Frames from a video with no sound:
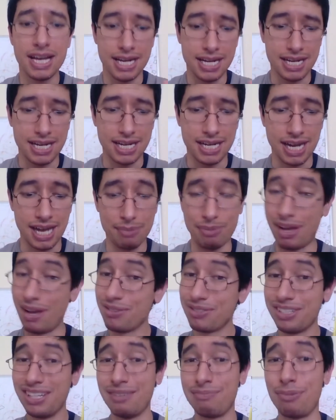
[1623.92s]
Uh, but I
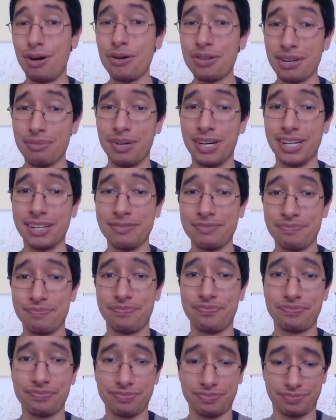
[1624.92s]
also love Pokemon.
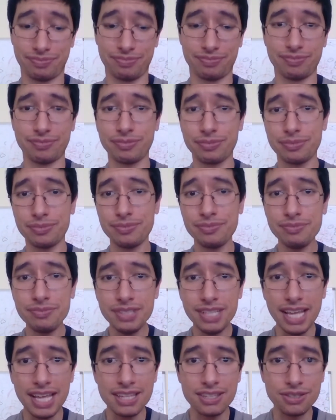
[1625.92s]

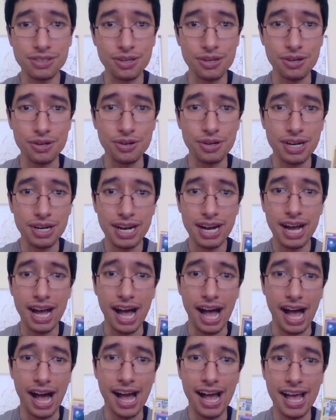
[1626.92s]
And so
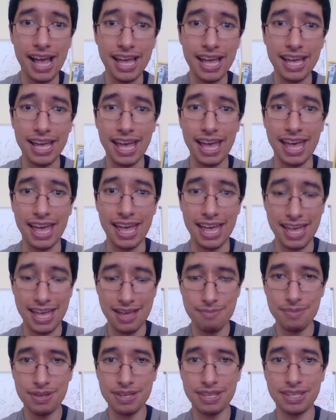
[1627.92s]
I
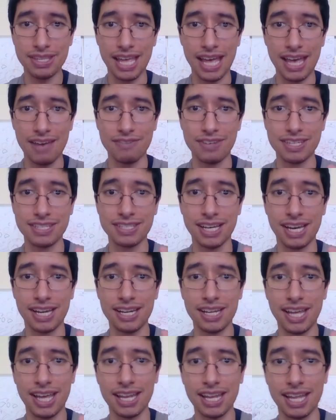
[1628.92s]
am, I have
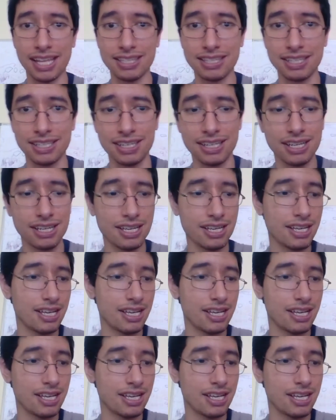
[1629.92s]
decided, hey, that's a